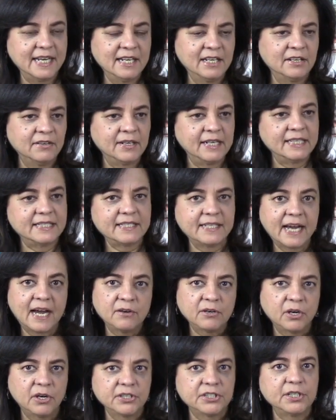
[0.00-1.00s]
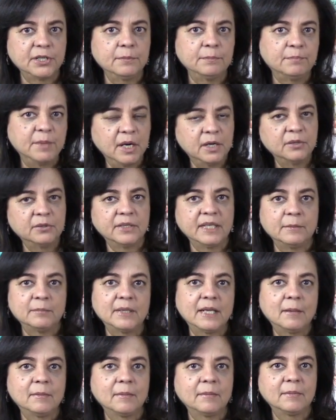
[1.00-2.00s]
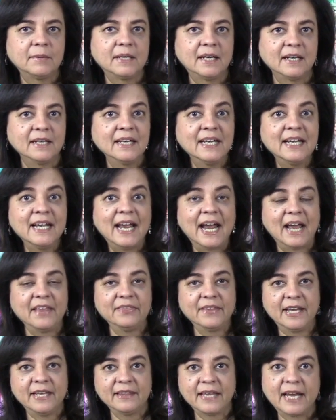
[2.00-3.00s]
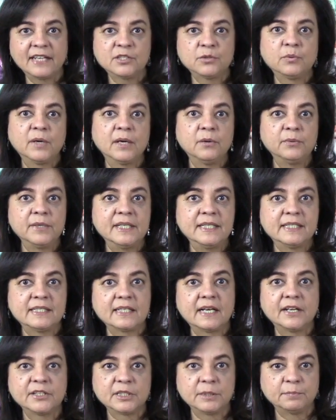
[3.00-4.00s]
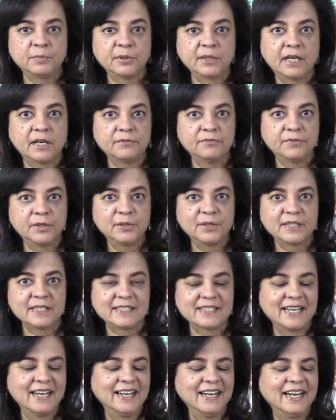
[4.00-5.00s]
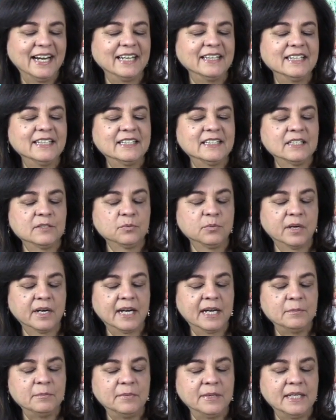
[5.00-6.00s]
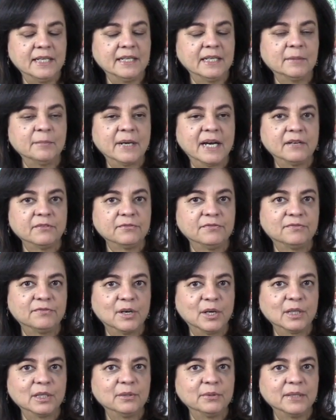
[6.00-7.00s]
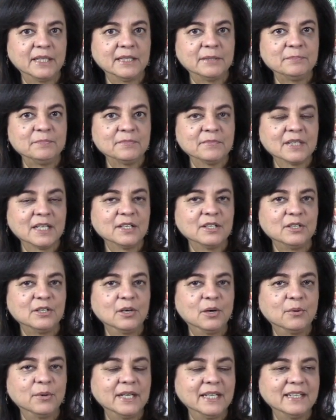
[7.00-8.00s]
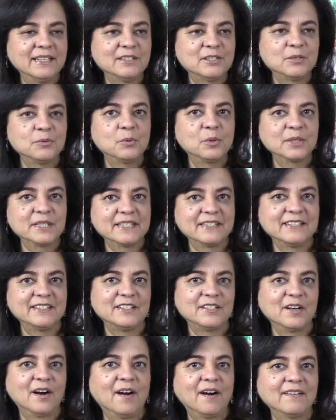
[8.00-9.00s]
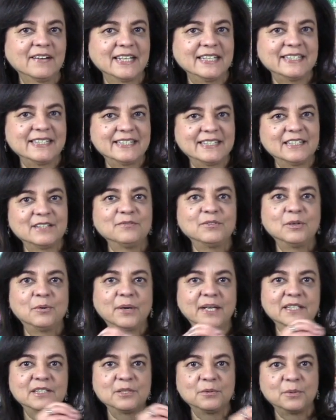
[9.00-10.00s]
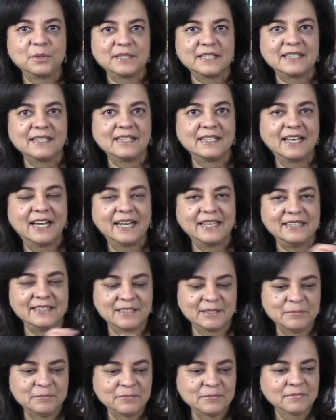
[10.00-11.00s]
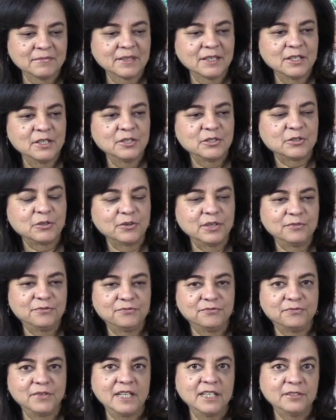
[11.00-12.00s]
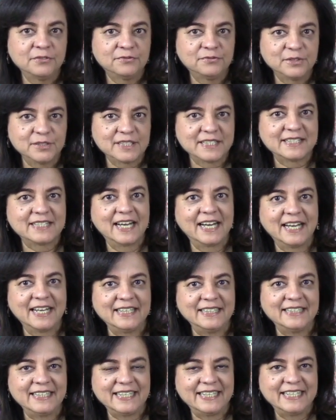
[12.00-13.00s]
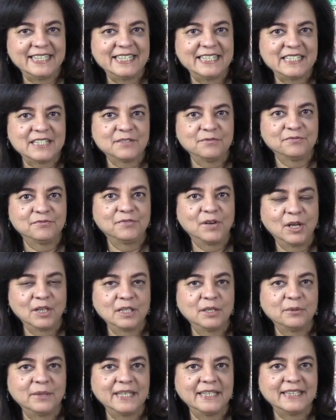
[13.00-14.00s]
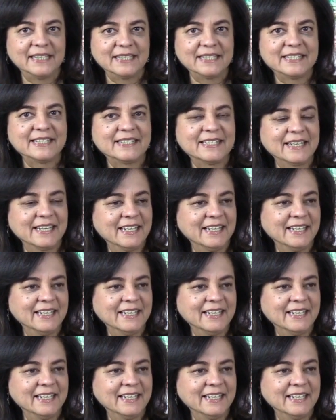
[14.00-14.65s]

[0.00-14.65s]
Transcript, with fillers: here and it's now gone to your bone and blah, blah, blah. And then that's where we start to put our focus. And this is what I mean about following, going towards the dark instead of going towards the light. So the fearful side is following this